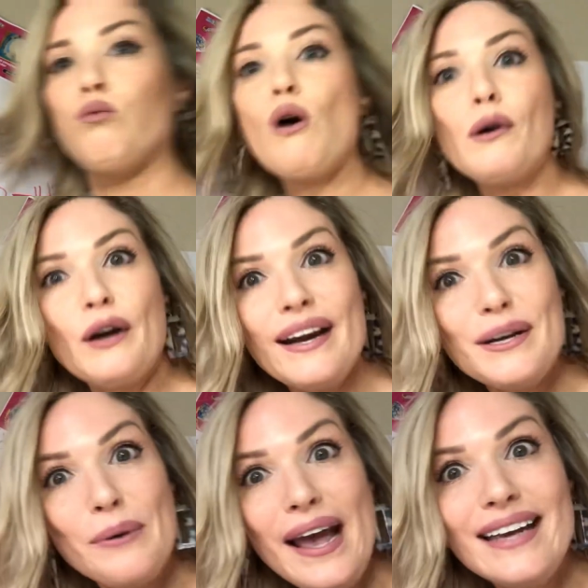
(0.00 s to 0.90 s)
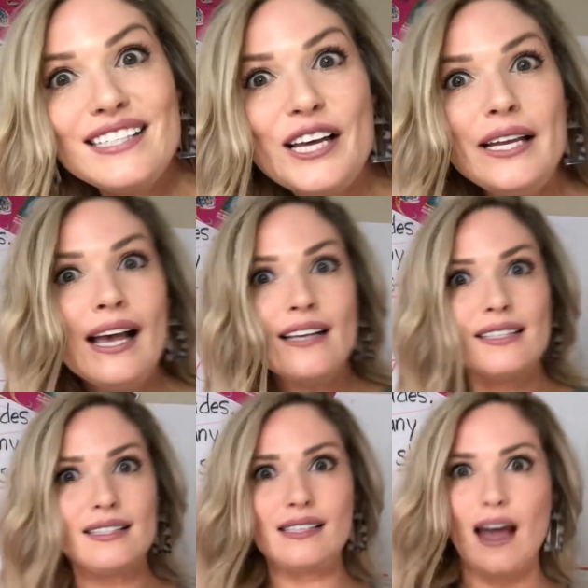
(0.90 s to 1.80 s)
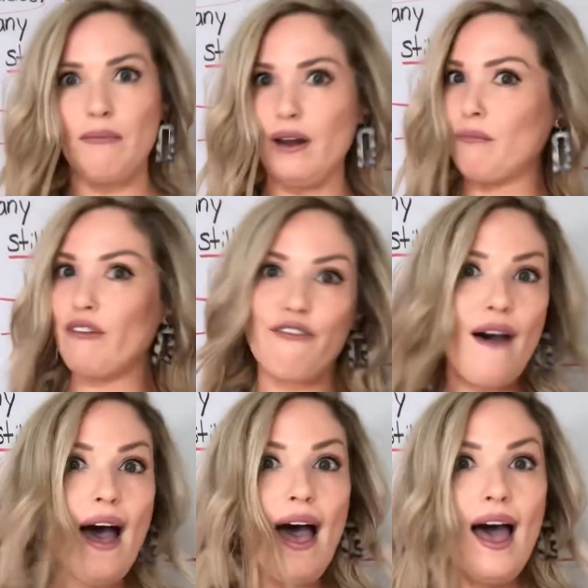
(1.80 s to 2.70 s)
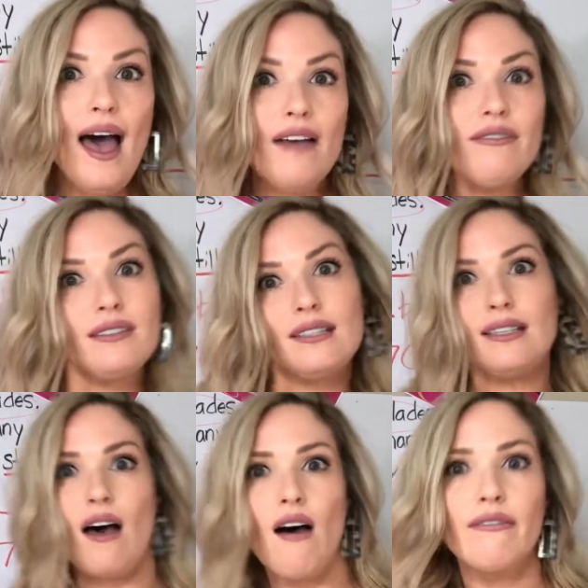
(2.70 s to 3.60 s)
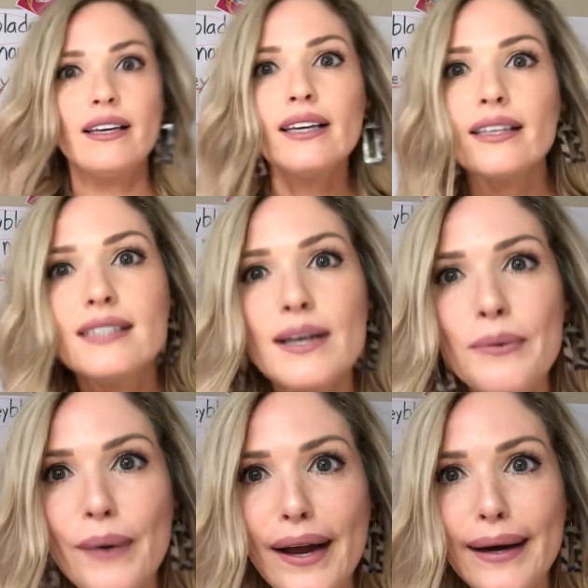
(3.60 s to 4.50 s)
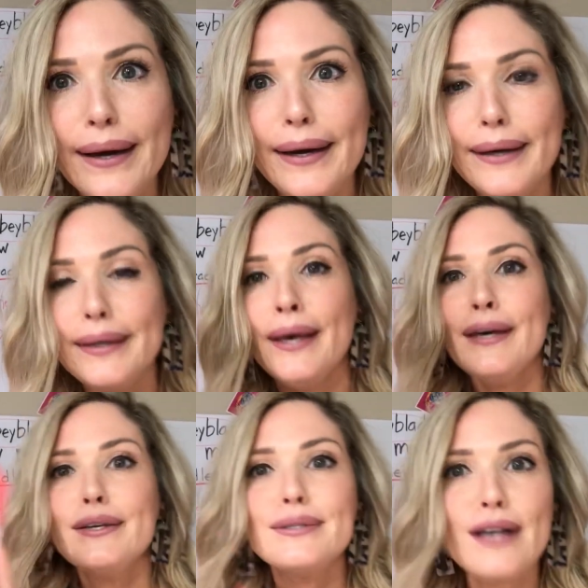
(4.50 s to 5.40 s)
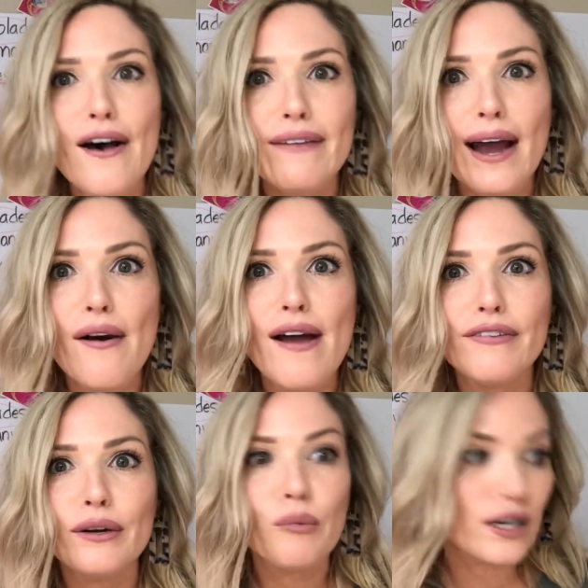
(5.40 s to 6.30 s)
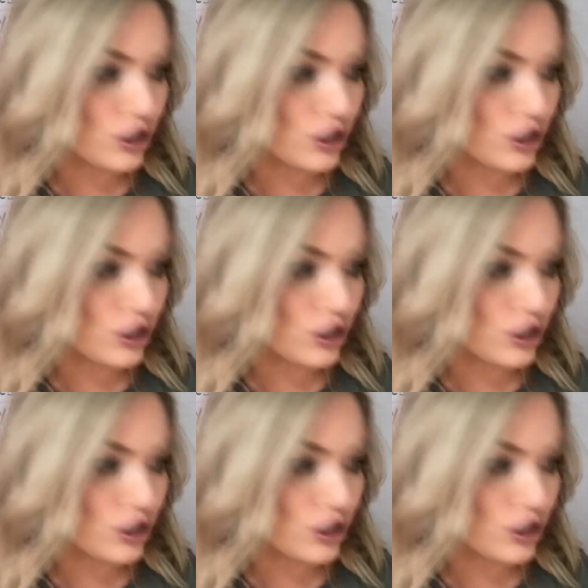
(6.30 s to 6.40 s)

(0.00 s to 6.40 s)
wrote our equation. Step number 5, solve and get to work. You solve it however, what